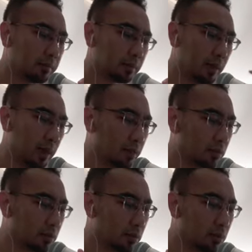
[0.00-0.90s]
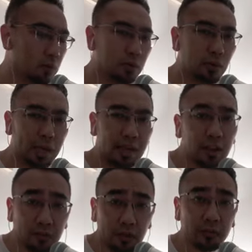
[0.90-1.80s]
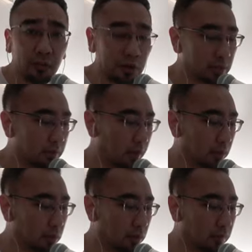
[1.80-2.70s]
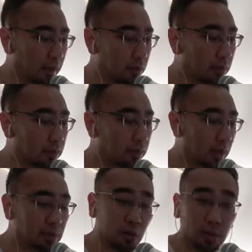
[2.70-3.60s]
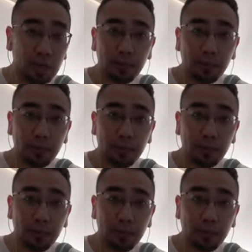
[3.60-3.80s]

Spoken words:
Let's do a different voice effect. So if I were to press on the